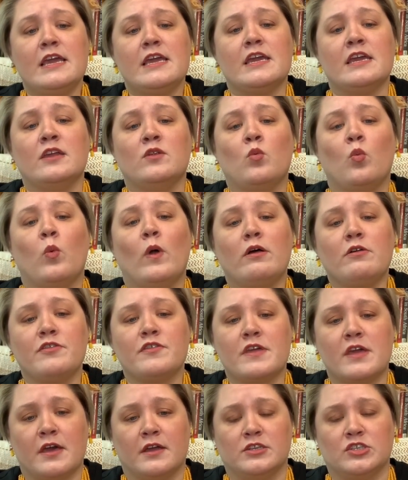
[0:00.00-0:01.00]
In
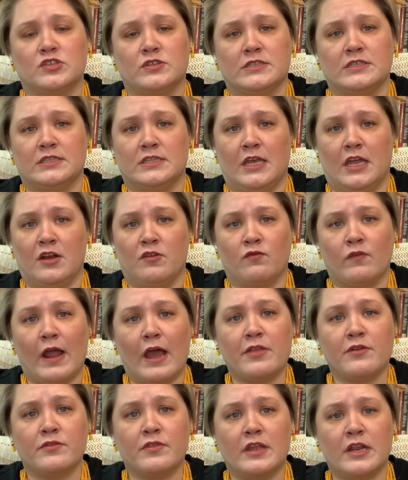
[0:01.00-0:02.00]
wealthy countries then,
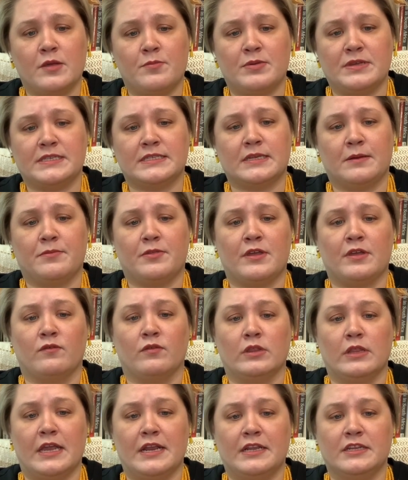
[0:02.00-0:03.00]
rather than it be something
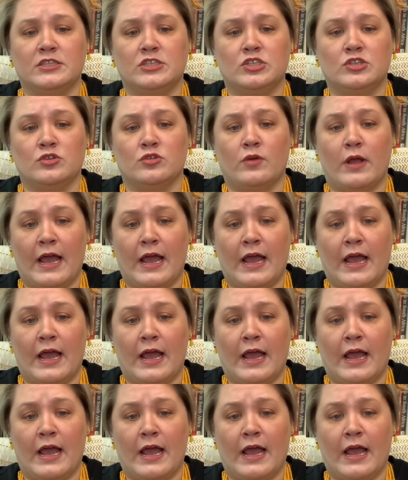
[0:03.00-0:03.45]
related to